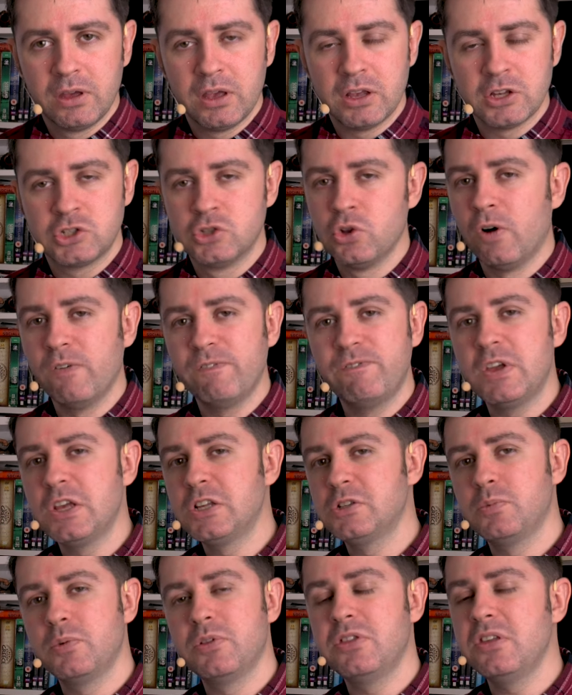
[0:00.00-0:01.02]
it's not
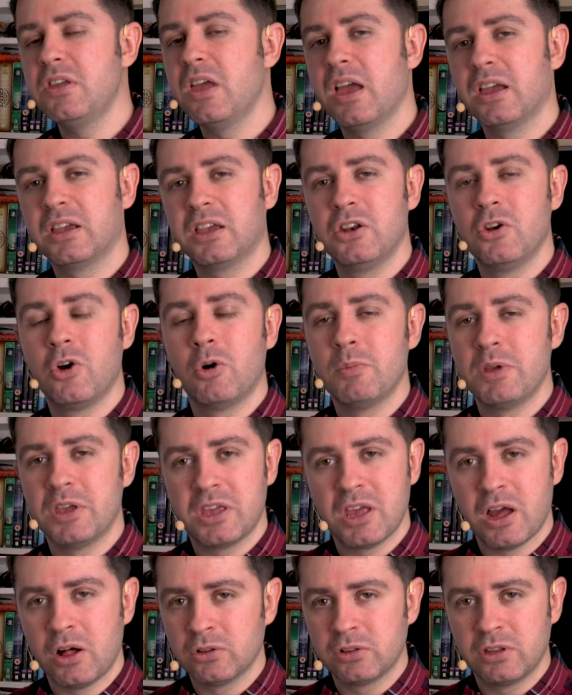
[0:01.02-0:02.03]
faced with the economic
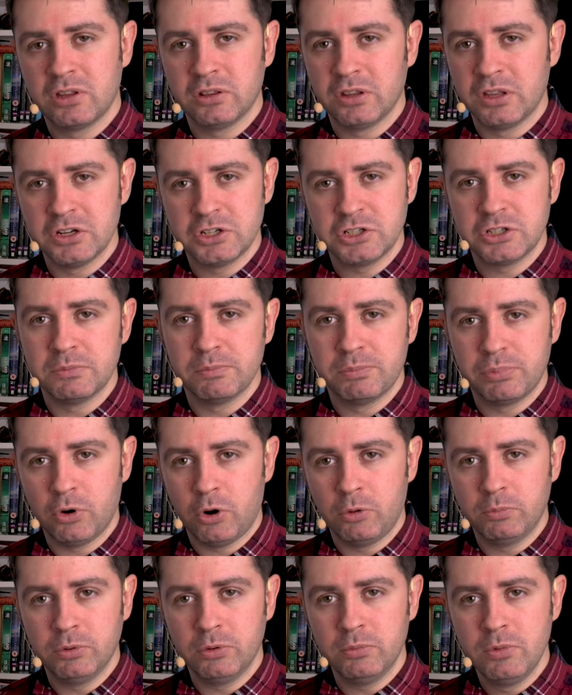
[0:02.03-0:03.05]
calculation
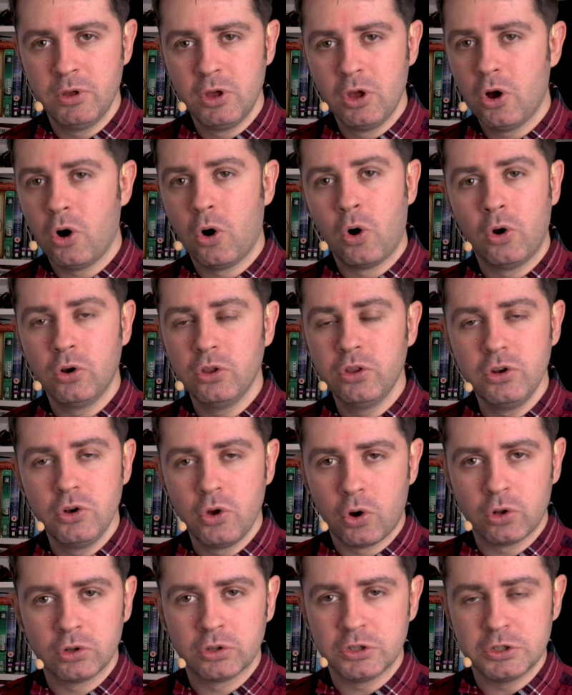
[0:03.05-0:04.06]
problem or the
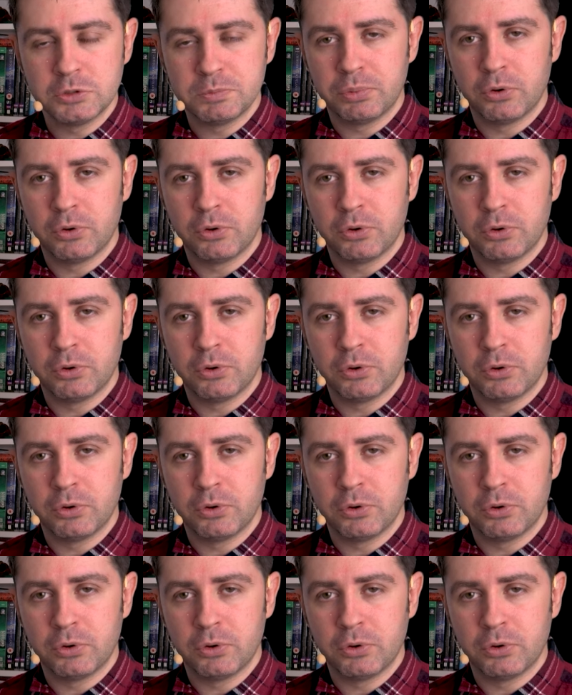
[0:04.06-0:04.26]
knowledge